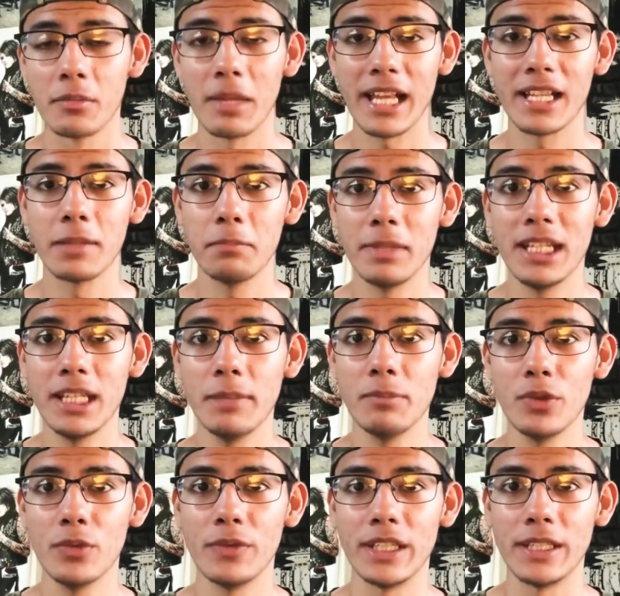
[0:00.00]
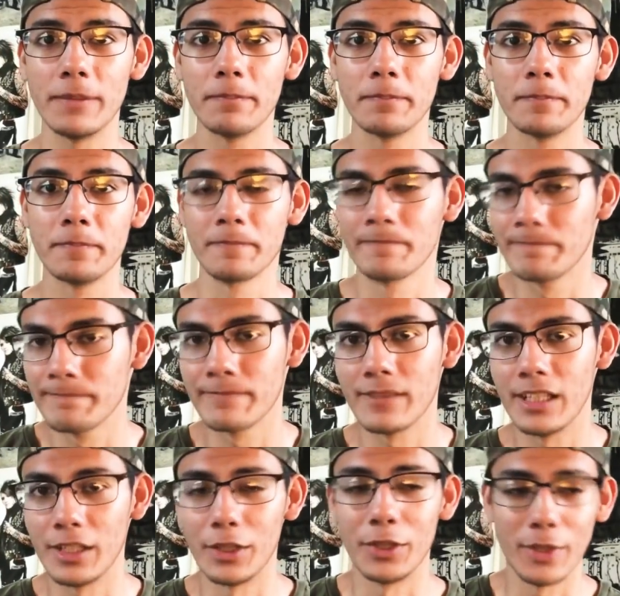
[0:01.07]
like a mini movie.
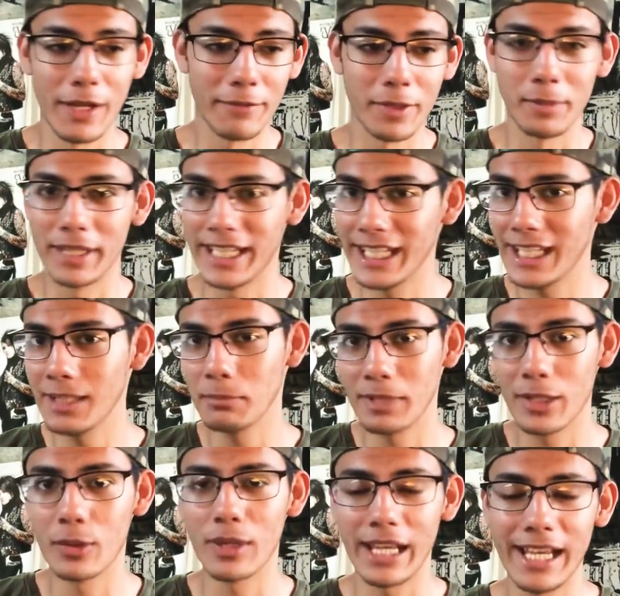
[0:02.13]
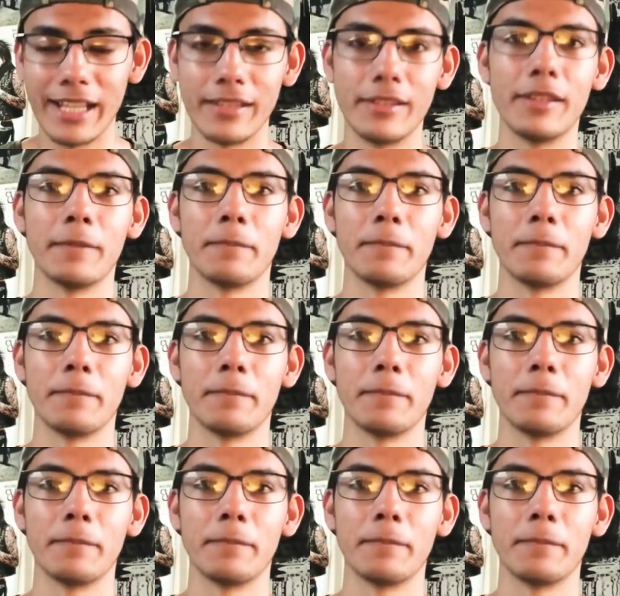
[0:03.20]
You know, you have your beginning, middle, end.